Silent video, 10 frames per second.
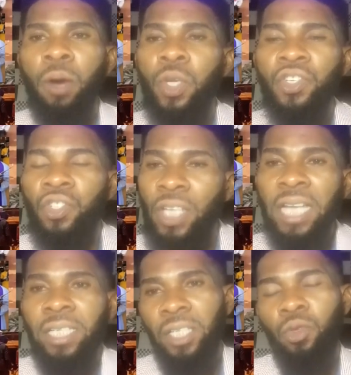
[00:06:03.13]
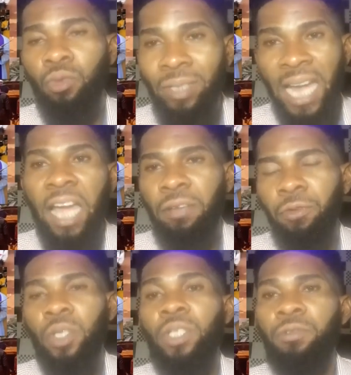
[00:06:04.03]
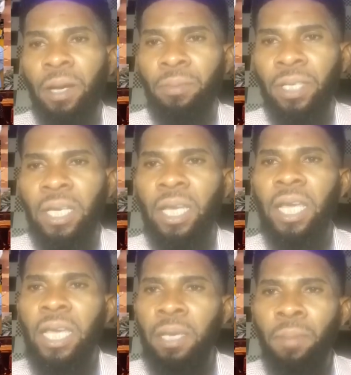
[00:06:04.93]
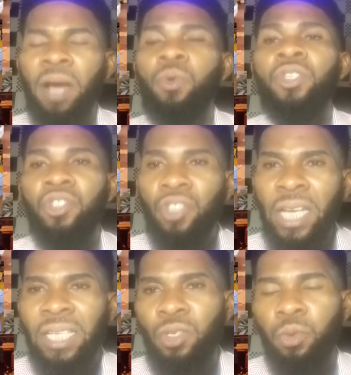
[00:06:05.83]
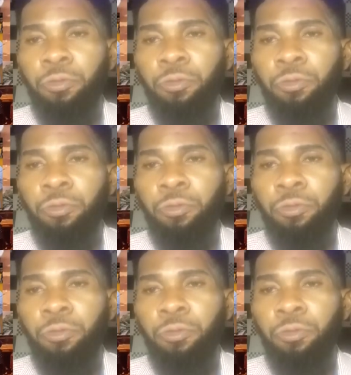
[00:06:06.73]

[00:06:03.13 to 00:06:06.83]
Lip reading: for his family, a man who is ready to fight for his family.